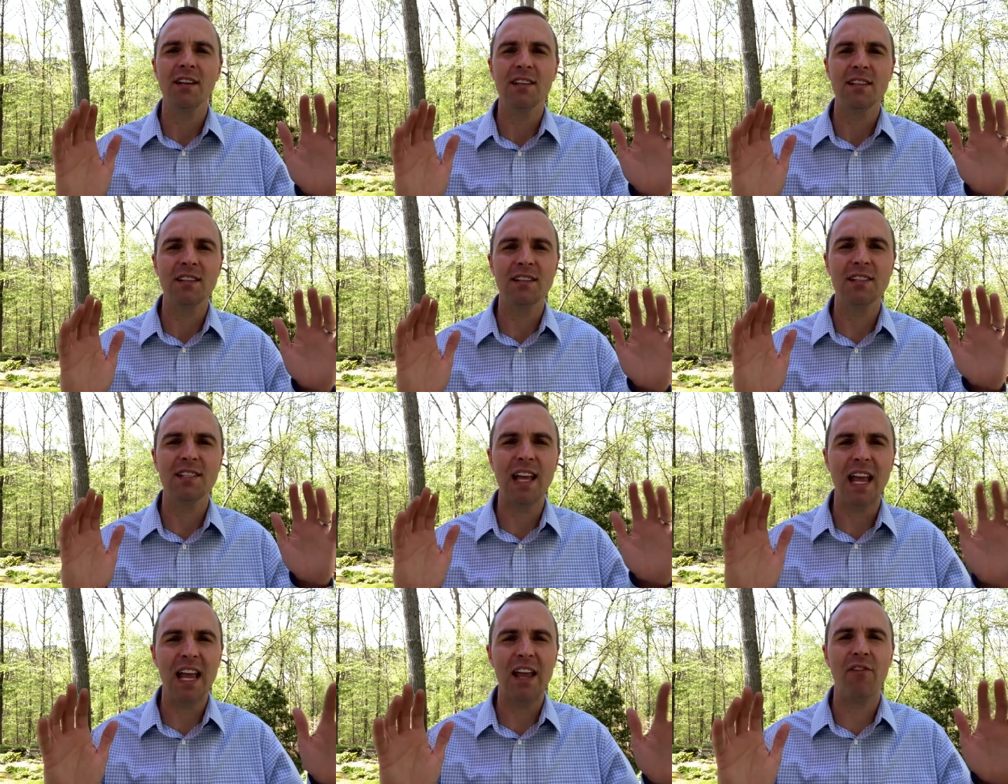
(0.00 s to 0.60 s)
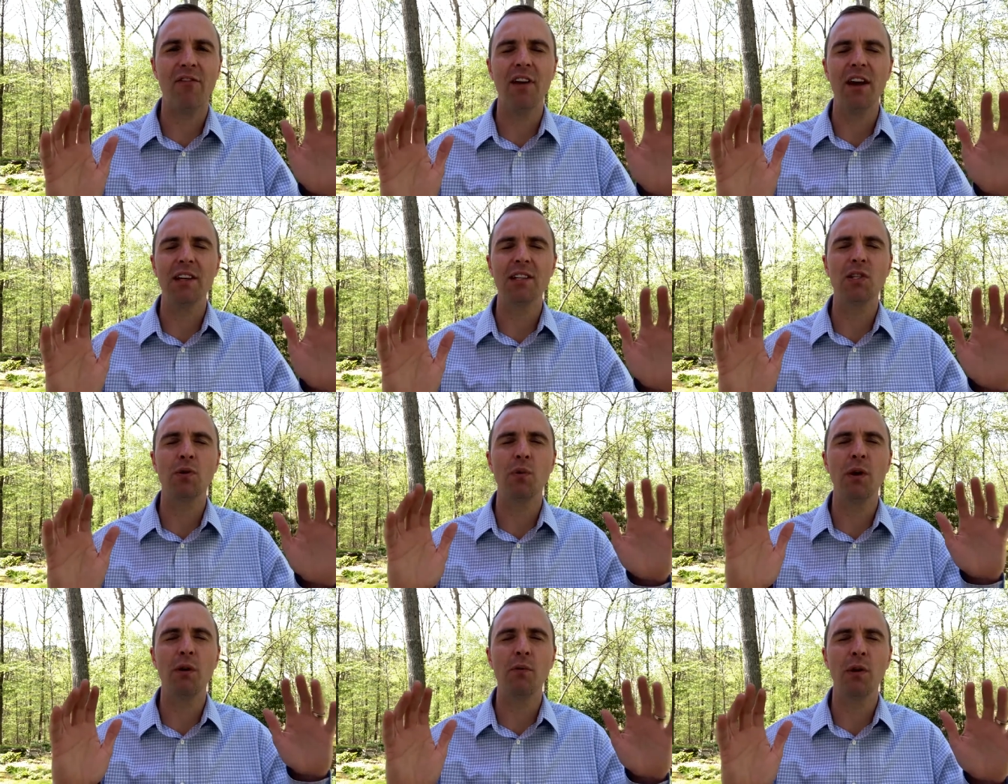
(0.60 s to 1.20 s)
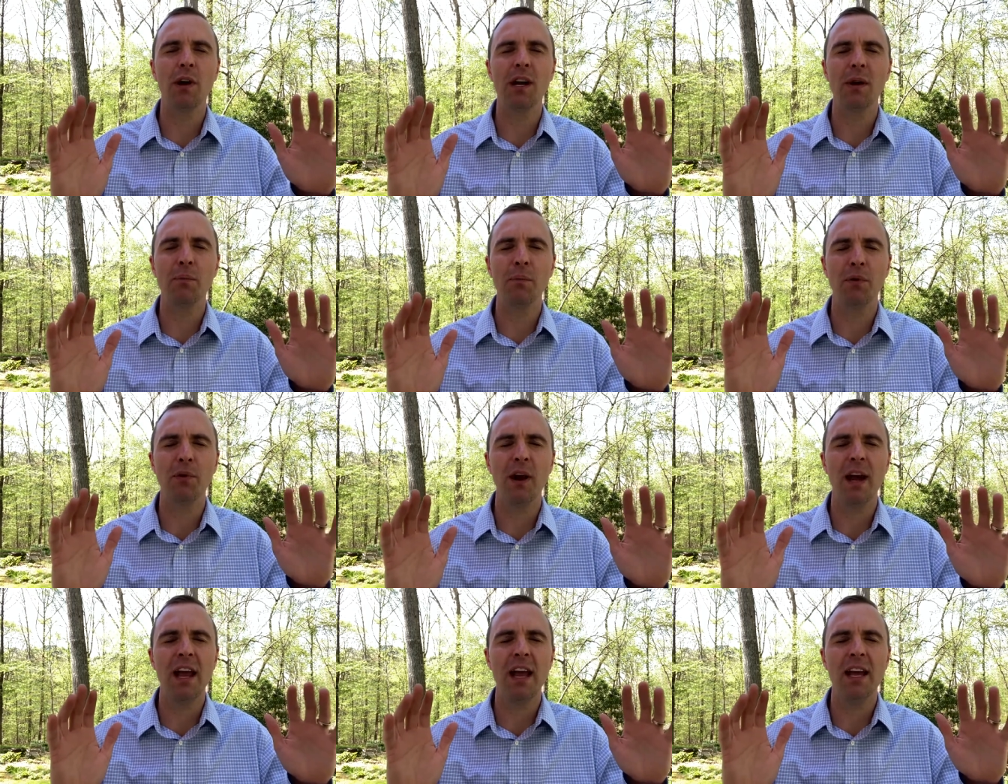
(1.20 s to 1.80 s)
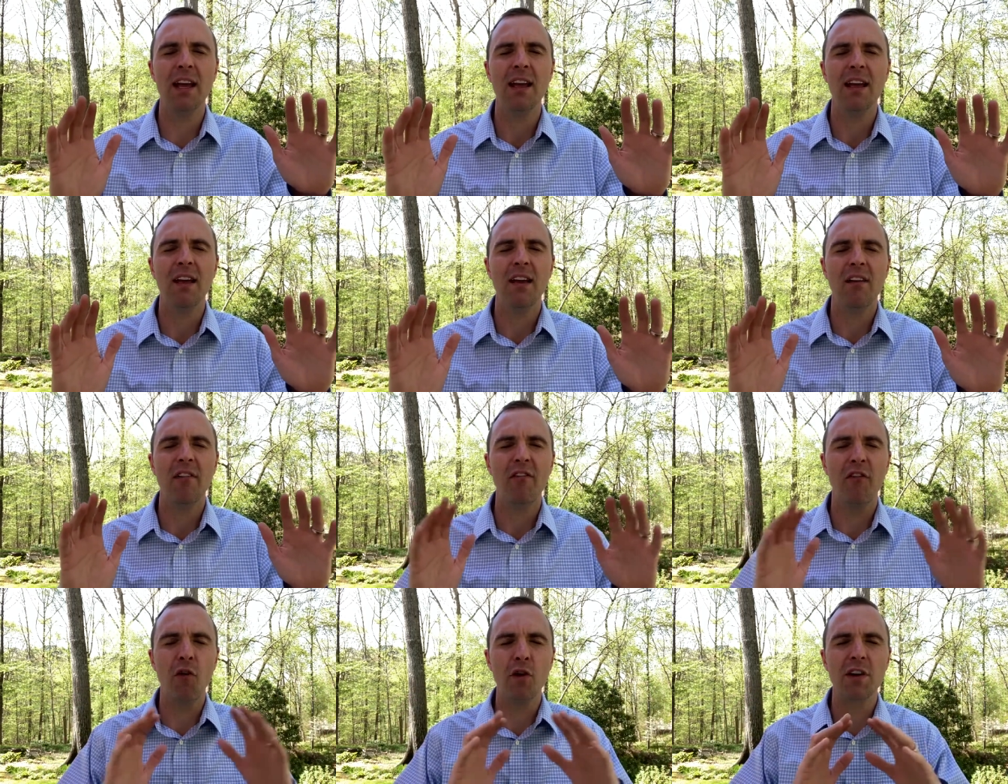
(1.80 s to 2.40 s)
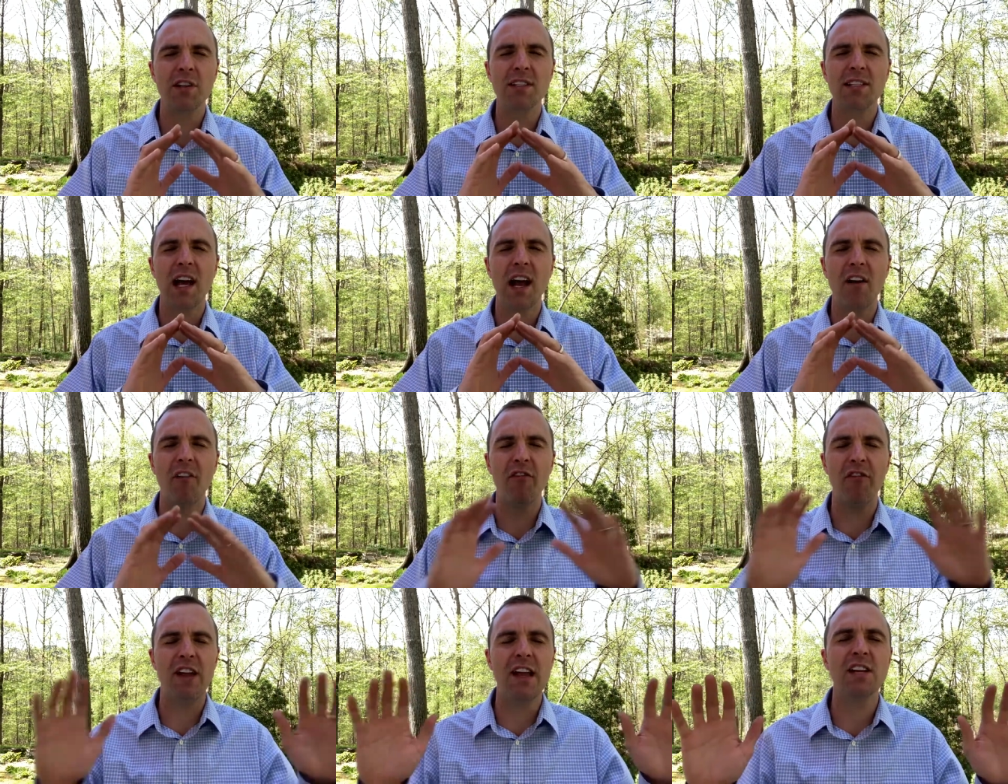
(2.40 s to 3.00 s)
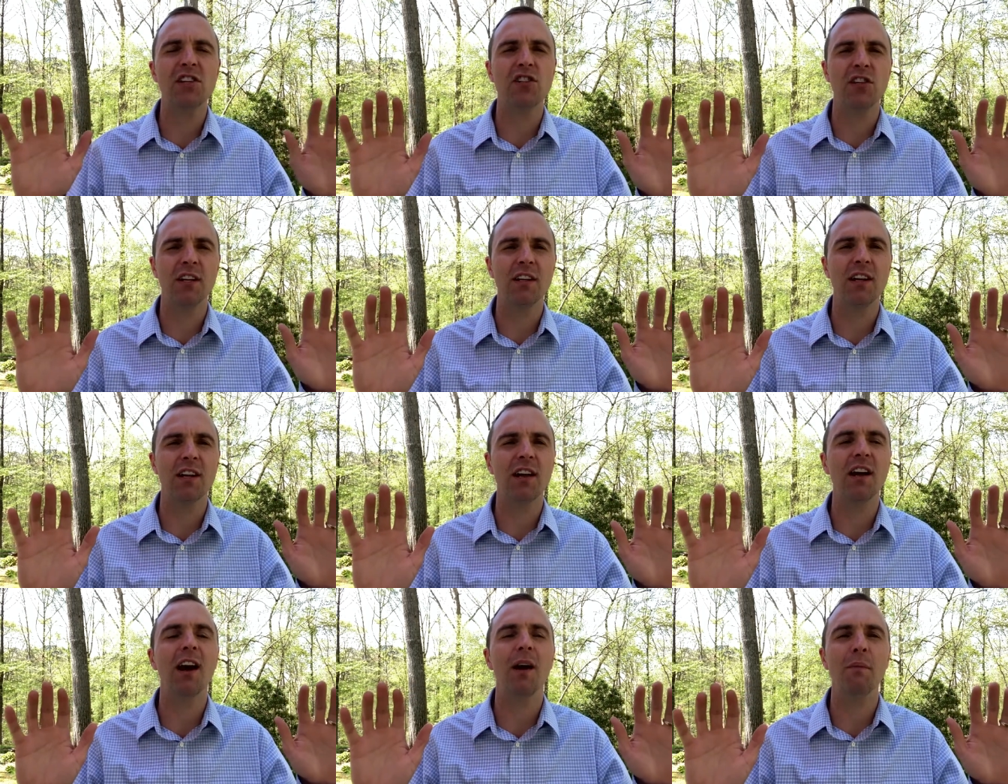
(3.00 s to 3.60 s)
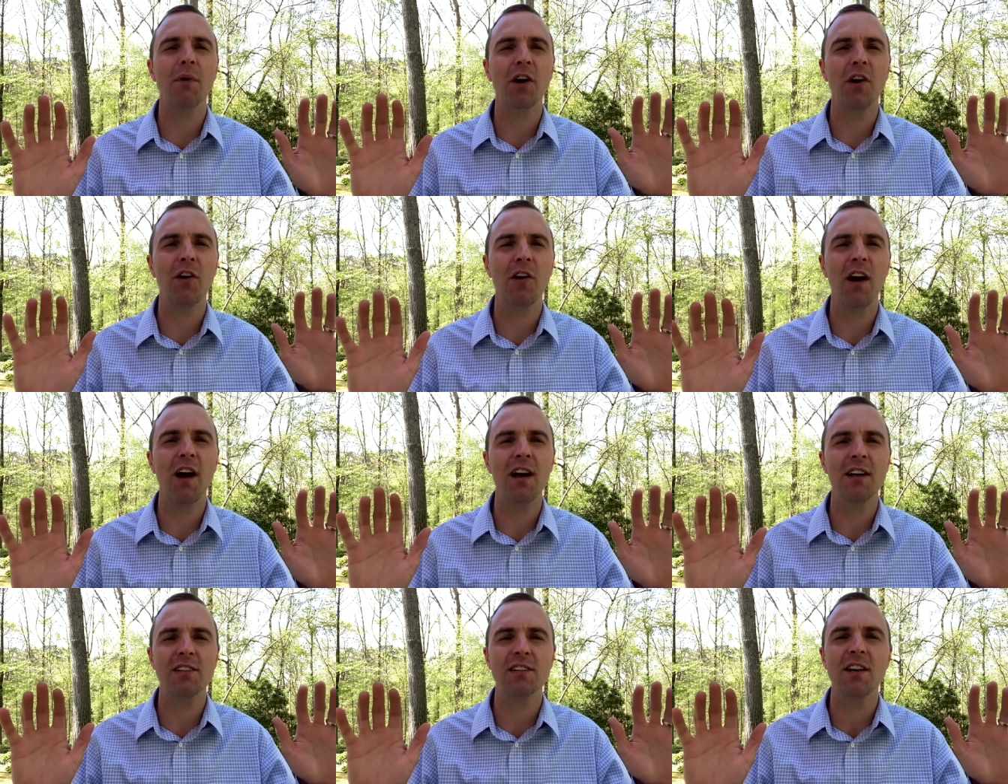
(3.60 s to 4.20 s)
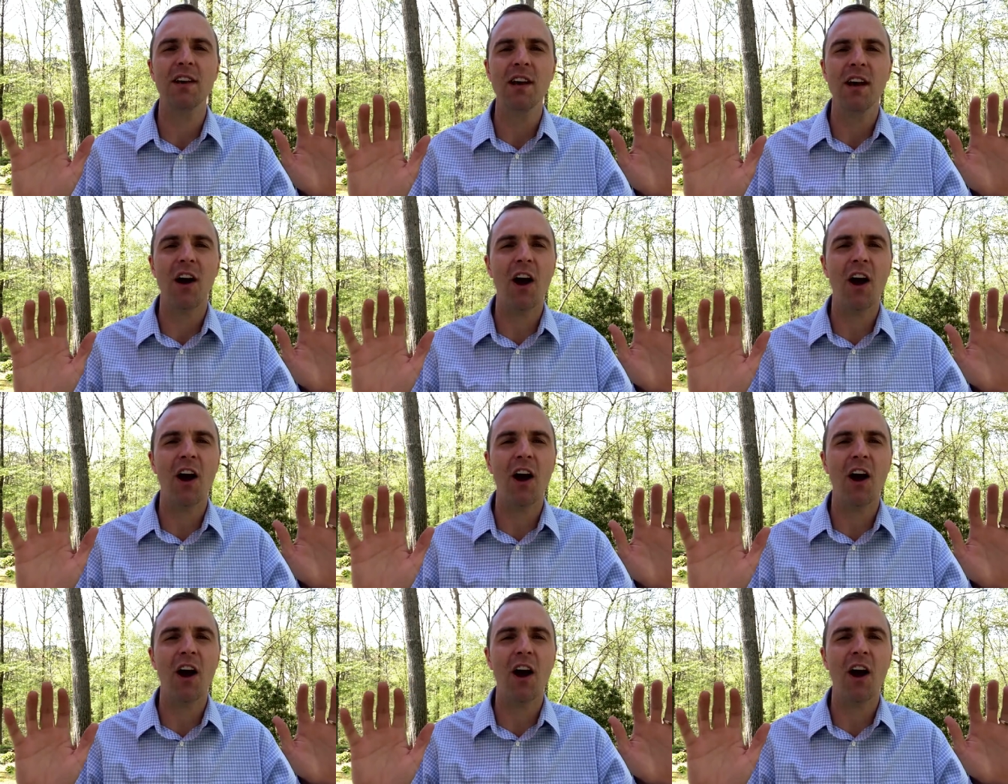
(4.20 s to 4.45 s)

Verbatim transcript: save us. We want to pray for salvation to come across